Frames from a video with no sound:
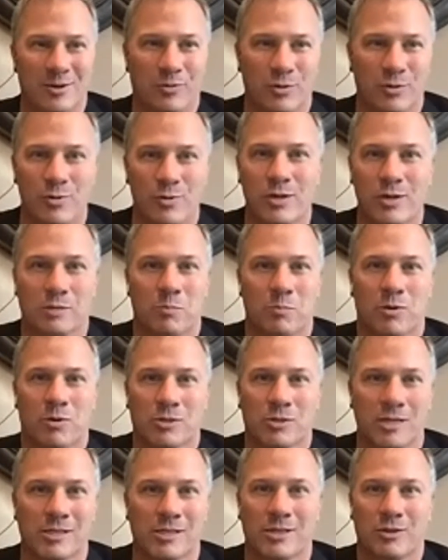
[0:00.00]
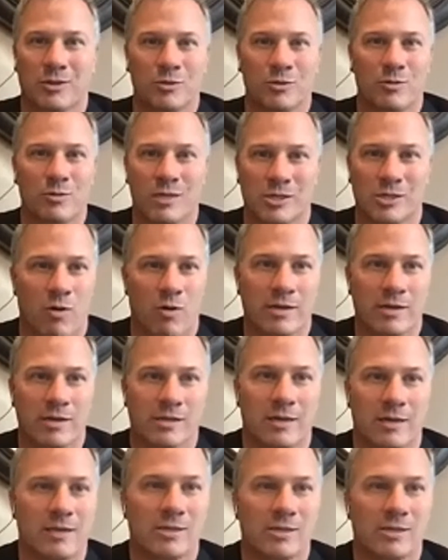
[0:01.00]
through His mercies and through His grace.